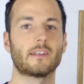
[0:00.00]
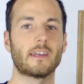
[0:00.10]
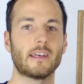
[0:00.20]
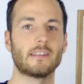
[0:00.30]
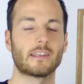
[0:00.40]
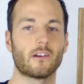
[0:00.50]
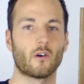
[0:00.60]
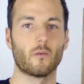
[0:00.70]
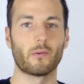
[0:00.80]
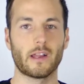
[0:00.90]
kids can
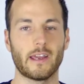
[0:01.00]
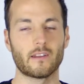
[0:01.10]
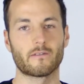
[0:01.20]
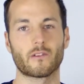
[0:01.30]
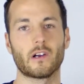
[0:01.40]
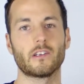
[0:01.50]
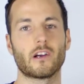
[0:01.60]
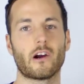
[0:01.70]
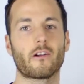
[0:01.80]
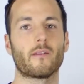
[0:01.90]
go play in the front
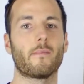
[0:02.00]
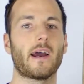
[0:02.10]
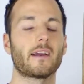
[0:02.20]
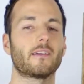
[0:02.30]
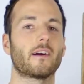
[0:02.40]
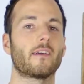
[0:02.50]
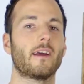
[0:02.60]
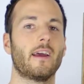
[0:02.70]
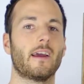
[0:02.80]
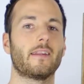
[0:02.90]
yard or the backyard,
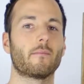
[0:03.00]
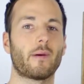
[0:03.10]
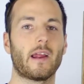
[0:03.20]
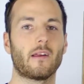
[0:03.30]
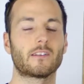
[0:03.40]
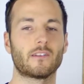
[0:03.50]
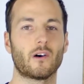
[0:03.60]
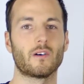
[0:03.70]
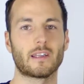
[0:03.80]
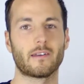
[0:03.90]
and the parents
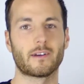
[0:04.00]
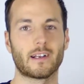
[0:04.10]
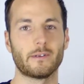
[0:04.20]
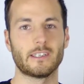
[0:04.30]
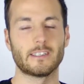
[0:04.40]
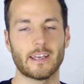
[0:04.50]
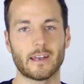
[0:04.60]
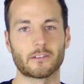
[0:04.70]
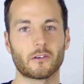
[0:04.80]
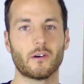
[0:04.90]
know that they're going to be
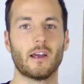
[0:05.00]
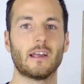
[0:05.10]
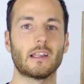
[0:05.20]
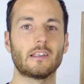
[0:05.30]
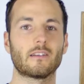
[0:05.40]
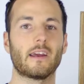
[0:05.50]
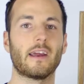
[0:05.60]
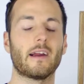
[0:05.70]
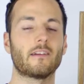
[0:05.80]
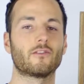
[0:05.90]
safe. So these are the
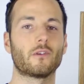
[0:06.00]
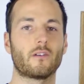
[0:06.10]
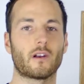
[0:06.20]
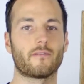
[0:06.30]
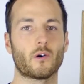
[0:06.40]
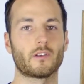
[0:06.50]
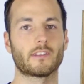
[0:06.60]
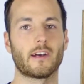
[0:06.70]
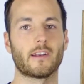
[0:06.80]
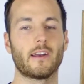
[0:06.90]
areas you really want to focus
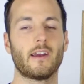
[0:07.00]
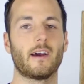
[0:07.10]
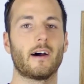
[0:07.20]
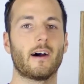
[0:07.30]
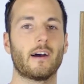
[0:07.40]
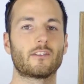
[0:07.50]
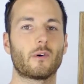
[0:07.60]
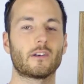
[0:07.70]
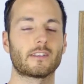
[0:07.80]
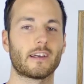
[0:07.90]
on, as
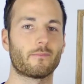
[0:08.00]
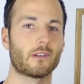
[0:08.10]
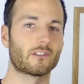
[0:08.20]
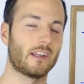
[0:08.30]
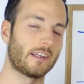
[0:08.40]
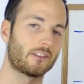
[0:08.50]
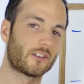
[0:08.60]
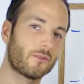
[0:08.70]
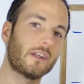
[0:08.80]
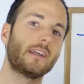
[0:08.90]
well as like when there's nice
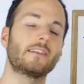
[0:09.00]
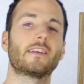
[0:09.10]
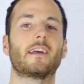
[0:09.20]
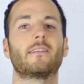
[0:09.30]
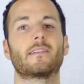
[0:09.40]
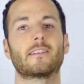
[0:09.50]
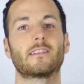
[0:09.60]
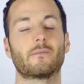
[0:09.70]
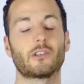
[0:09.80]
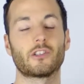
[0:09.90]
trees, and because
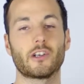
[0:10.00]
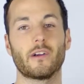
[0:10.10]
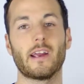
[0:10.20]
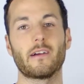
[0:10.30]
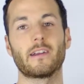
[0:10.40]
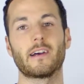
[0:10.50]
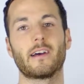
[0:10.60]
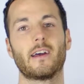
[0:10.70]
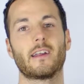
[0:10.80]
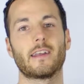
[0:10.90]
it's a mature
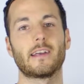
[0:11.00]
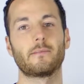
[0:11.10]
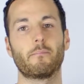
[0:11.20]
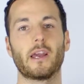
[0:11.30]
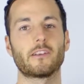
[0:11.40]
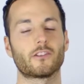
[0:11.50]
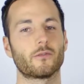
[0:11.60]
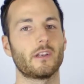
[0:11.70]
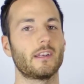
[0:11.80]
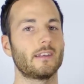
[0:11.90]
area, nice big
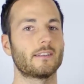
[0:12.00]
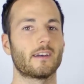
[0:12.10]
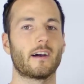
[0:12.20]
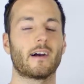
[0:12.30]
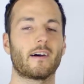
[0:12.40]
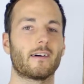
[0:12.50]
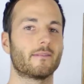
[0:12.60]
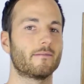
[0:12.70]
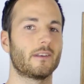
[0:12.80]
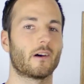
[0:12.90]
trees,
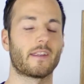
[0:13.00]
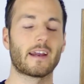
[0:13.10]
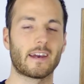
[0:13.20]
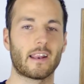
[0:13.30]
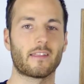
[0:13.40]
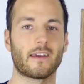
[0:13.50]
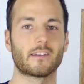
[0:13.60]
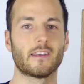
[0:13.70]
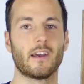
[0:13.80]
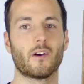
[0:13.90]
that kind of
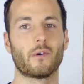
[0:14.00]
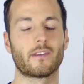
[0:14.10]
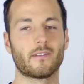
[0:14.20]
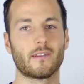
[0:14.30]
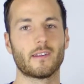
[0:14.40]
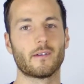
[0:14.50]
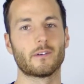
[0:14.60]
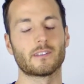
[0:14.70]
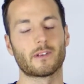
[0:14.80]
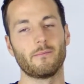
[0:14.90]
things with
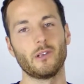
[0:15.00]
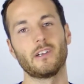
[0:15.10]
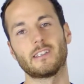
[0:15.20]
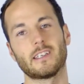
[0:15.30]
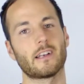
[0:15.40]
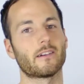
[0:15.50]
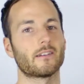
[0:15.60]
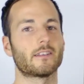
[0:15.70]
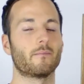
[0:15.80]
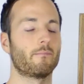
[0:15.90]
some community
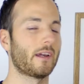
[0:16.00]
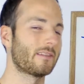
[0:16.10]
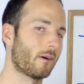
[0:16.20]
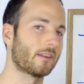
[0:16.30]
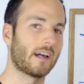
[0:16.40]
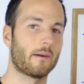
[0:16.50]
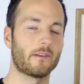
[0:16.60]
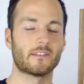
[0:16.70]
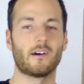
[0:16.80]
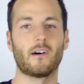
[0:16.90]
centers and baseball
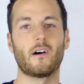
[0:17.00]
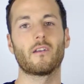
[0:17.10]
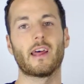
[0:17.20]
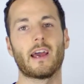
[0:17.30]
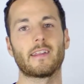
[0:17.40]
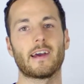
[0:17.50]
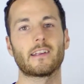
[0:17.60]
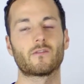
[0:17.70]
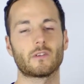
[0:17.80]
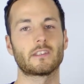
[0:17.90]
diamonds, all that.
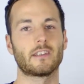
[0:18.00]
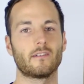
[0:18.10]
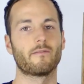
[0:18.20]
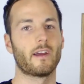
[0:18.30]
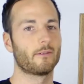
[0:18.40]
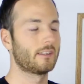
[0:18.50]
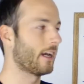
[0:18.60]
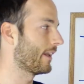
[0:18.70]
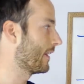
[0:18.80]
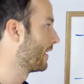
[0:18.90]
That's what the single family
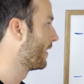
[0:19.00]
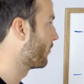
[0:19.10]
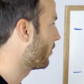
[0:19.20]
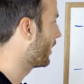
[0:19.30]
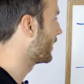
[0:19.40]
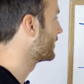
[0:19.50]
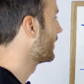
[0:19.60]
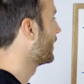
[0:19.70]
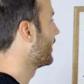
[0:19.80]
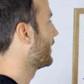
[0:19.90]
tenant wants.
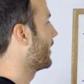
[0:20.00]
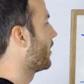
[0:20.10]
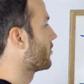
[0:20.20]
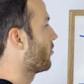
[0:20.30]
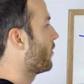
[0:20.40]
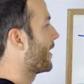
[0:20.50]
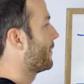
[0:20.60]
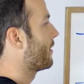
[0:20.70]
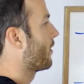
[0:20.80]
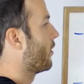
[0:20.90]
And they also want to
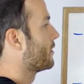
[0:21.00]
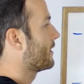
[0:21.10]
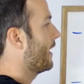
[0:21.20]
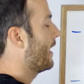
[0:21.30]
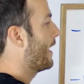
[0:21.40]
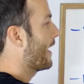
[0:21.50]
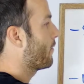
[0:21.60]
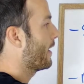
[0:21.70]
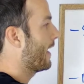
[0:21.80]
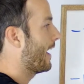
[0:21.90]
be close to
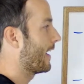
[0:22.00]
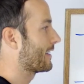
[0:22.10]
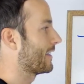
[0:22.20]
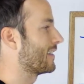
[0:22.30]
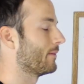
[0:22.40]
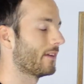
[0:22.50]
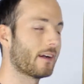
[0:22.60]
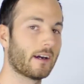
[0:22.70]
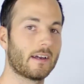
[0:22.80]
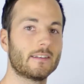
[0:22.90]
highway access
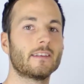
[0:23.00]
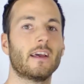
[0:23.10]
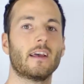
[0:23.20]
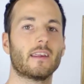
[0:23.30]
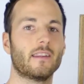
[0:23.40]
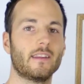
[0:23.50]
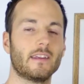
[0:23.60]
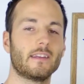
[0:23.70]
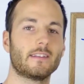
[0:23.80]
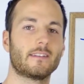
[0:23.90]
because
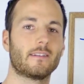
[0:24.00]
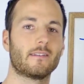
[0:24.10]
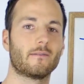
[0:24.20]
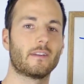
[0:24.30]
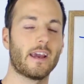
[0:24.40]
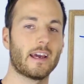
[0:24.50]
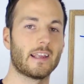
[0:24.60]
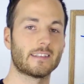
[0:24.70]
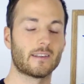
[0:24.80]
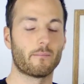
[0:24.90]
these
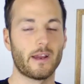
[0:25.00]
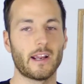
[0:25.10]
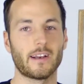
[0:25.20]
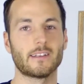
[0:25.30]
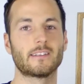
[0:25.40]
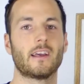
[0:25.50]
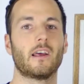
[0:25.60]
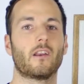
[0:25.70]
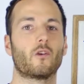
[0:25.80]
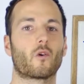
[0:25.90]
tenants, the parents,
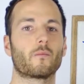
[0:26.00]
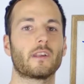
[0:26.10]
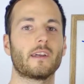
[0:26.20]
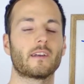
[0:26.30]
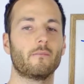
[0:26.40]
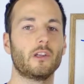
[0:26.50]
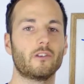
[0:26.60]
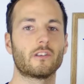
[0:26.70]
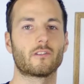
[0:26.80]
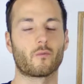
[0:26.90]
normally
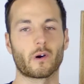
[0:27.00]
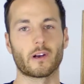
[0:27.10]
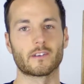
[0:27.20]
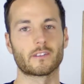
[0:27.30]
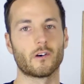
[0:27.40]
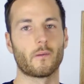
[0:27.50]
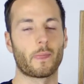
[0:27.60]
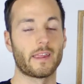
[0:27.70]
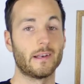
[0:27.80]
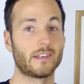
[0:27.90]
commute to work.
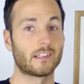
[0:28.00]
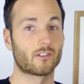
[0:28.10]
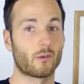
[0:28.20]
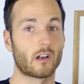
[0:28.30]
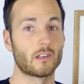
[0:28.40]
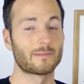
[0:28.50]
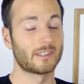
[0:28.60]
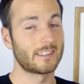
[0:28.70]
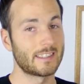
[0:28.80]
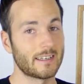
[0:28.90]
So here in Kitchener-Waterloo
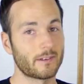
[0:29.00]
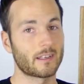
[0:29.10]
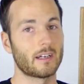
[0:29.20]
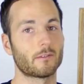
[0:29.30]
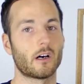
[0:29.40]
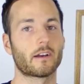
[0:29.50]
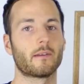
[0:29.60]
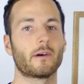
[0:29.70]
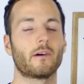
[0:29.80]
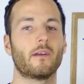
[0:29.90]
specifically, I'm talking
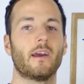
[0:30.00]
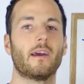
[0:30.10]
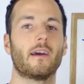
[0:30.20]
about